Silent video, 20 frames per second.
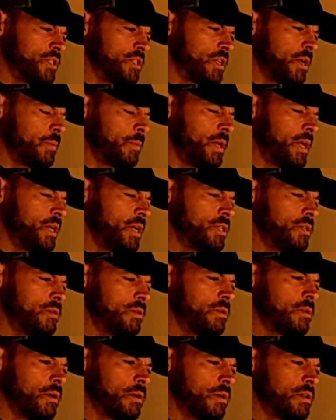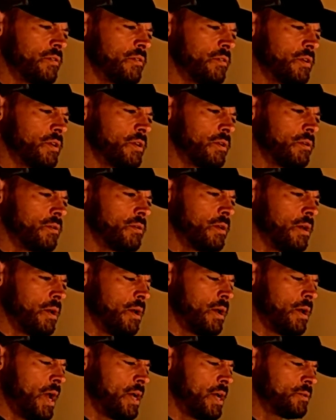supination on different
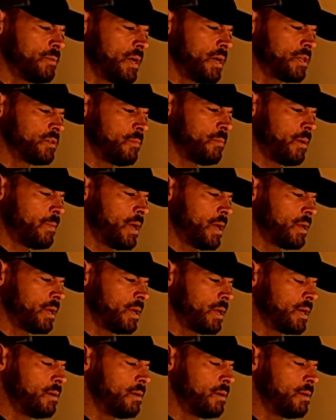aspects of my pedaling.